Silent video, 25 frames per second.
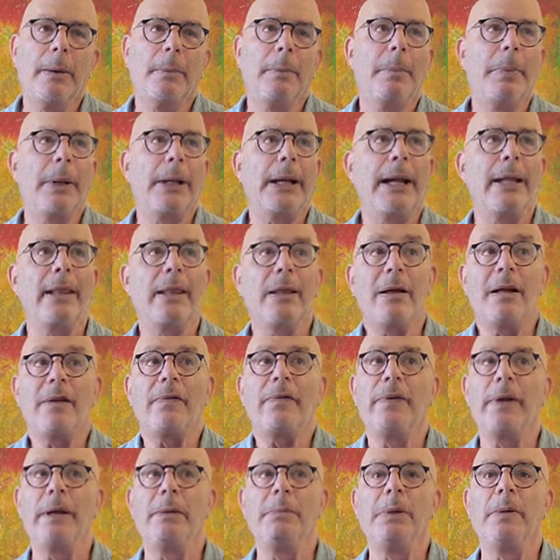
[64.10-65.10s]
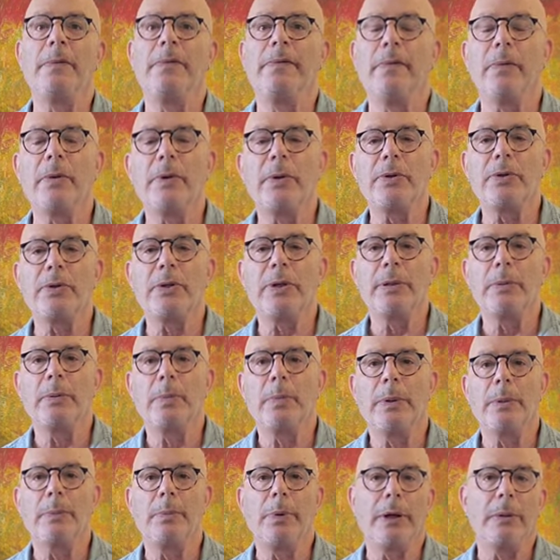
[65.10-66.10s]
but I thought fame and fortune
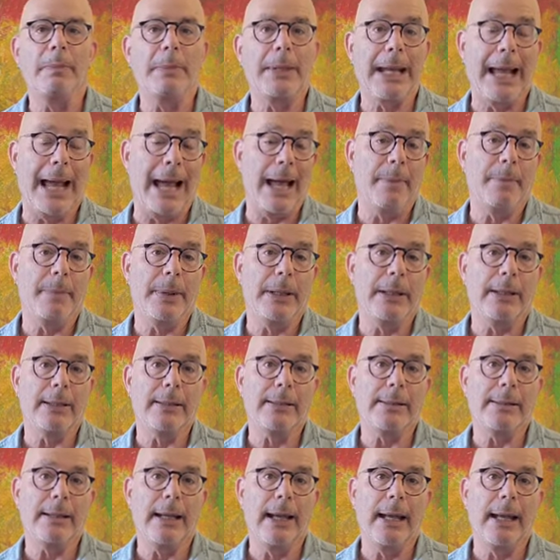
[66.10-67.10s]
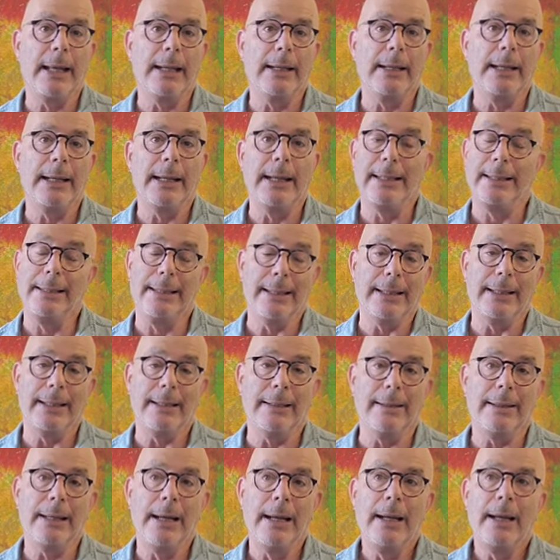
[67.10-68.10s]
would bring me happiness, and it
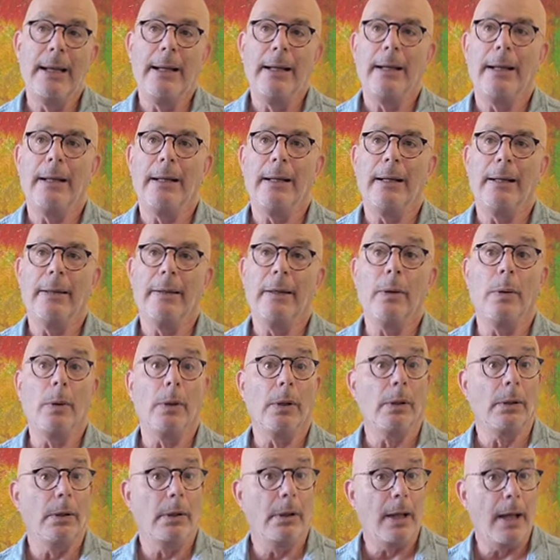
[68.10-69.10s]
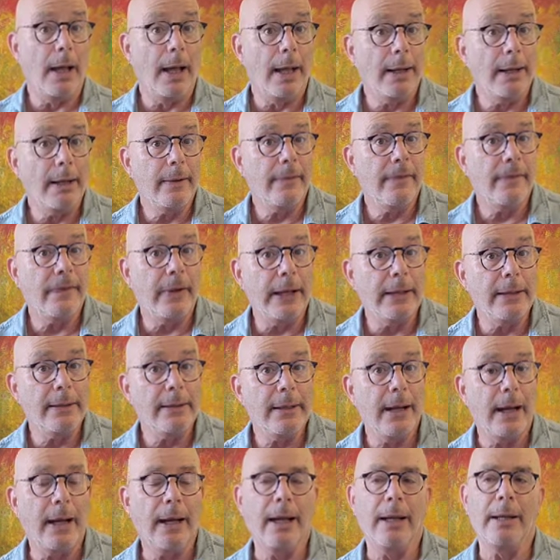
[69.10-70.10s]
didn't. Uh, there were a lot of fun
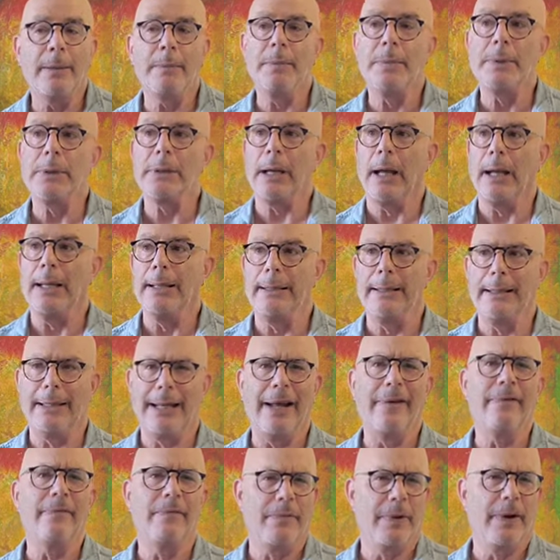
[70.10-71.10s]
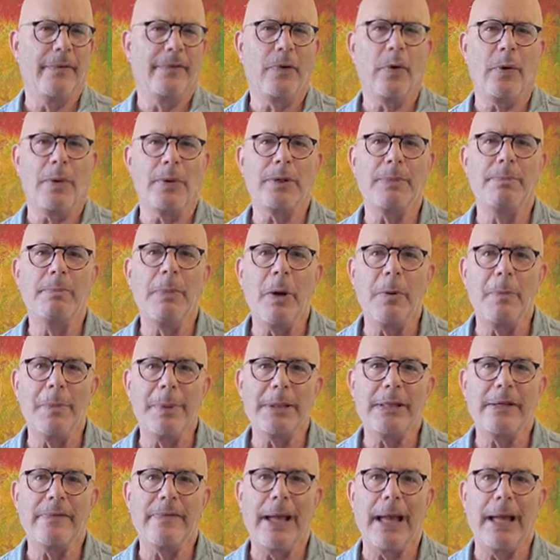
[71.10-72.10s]
times. I did have, of course,
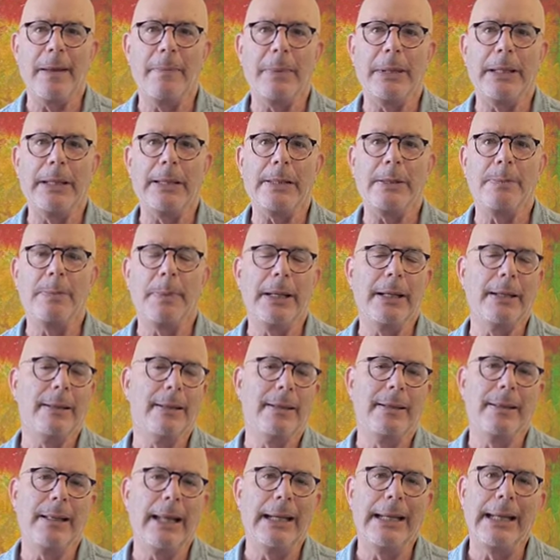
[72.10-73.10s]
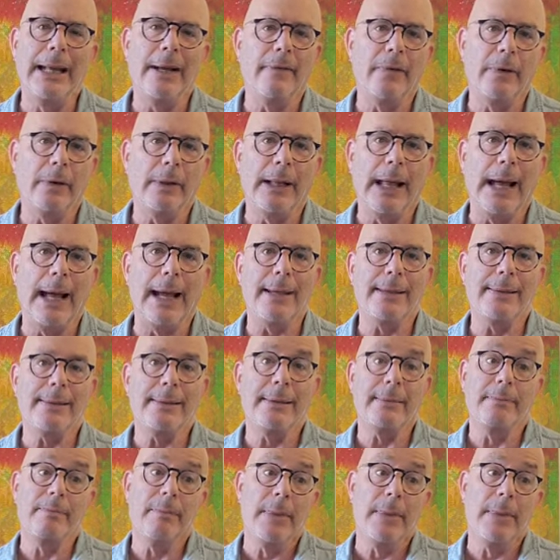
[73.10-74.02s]
moments of happiness, but they never last.